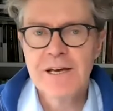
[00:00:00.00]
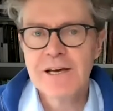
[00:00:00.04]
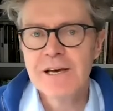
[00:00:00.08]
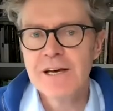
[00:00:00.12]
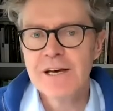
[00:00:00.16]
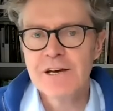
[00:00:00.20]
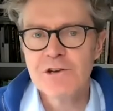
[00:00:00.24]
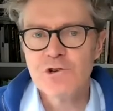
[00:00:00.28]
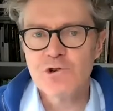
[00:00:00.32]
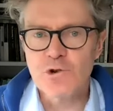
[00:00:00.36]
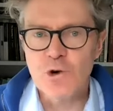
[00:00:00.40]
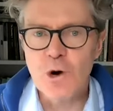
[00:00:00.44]

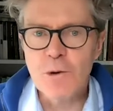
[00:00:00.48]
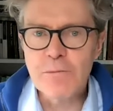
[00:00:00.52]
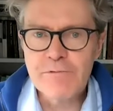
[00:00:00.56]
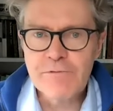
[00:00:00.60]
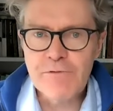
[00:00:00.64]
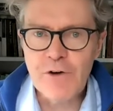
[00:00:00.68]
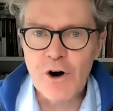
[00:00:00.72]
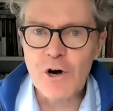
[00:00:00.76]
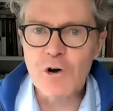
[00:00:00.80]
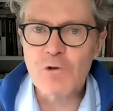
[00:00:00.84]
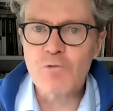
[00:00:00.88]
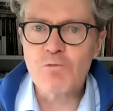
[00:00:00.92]
Jerome
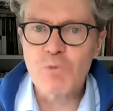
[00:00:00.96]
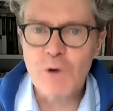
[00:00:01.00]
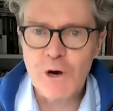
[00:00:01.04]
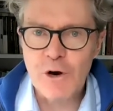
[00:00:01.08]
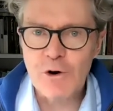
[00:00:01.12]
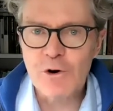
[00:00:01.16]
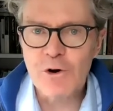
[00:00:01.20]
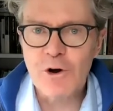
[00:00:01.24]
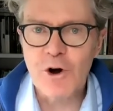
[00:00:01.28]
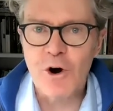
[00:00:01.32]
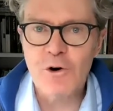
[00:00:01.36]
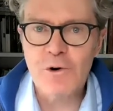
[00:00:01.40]
fought a
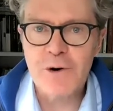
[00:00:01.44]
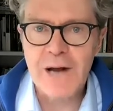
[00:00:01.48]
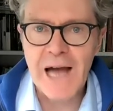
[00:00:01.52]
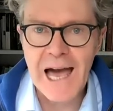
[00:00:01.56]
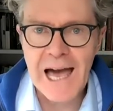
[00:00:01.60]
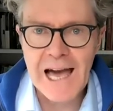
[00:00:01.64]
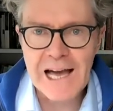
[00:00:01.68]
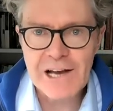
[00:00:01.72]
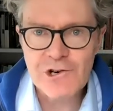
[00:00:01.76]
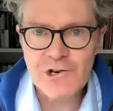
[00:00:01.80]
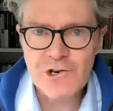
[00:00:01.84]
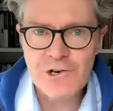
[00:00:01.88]
rearguard
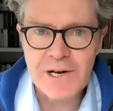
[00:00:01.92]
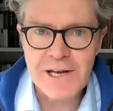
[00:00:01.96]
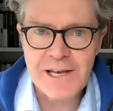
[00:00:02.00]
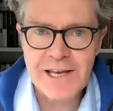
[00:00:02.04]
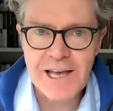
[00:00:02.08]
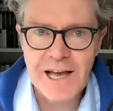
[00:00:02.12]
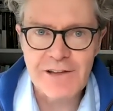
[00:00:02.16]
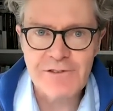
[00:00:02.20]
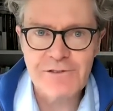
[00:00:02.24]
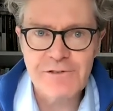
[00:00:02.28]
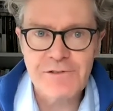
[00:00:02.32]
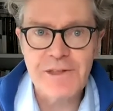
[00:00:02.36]
action
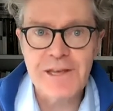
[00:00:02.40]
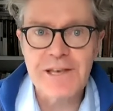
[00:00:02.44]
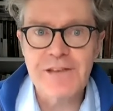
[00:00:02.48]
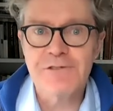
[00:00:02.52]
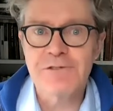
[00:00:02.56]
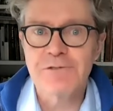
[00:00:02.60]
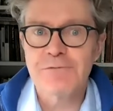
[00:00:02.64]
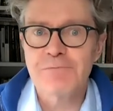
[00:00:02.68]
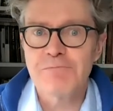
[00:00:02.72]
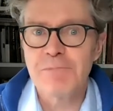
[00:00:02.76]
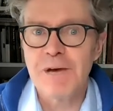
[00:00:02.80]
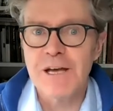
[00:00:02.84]
against
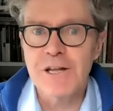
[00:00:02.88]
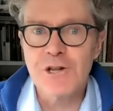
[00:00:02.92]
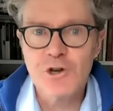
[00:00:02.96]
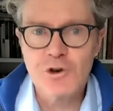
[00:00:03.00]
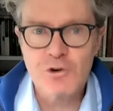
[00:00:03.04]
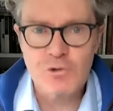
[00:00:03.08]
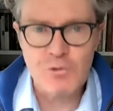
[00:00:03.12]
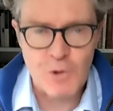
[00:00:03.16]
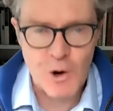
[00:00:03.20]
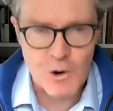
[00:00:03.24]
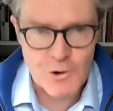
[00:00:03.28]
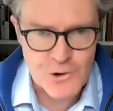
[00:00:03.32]
these
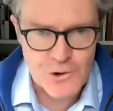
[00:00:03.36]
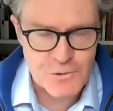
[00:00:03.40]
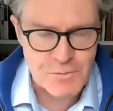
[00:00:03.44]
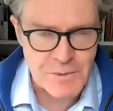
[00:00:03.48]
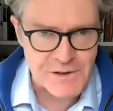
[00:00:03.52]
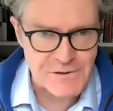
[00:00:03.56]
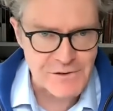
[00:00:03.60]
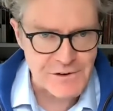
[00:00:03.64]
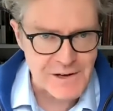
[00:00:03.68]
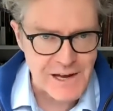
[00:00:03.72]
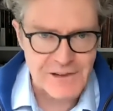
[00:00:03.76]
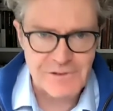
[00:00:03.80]
encroachments,
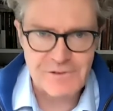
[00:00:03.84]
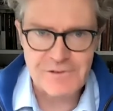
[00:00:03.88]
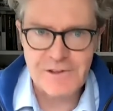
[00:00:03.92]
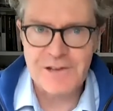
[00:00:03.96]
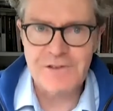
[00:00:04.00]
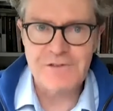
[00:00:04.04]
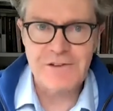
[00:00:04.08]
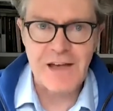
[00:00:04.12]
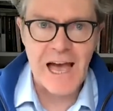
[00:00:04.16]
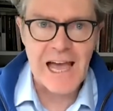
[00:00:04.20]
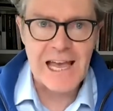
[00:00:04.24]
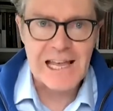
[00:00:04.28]
against these
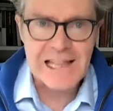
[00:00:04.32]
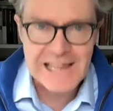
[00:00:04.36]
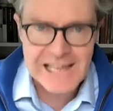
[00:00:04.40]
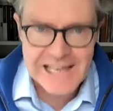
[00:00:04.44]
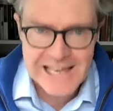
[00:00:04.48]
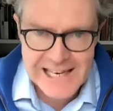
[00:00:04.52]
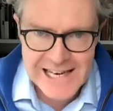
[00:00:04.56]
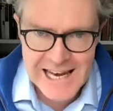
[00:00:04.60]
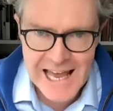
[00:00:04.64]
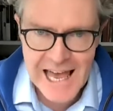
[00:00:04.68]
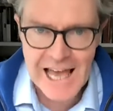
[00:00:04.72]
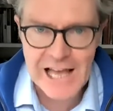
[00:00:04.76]

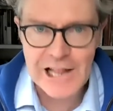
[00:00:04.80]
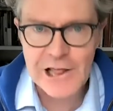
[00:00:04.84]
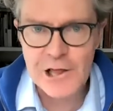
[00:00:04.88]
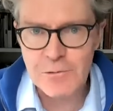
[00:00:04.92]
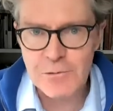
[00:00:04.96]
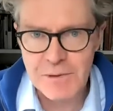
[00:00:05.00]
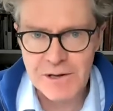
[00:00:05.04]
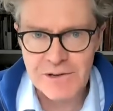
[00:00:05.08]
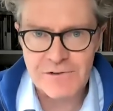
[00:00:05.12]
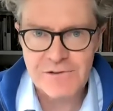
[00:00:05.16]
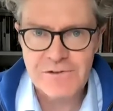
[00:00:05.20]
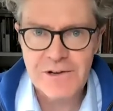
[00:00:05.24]
alien
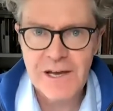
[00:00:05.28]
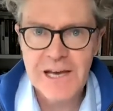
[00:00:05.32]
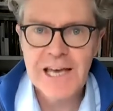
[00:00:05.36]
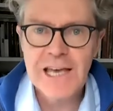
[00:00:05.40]
elements.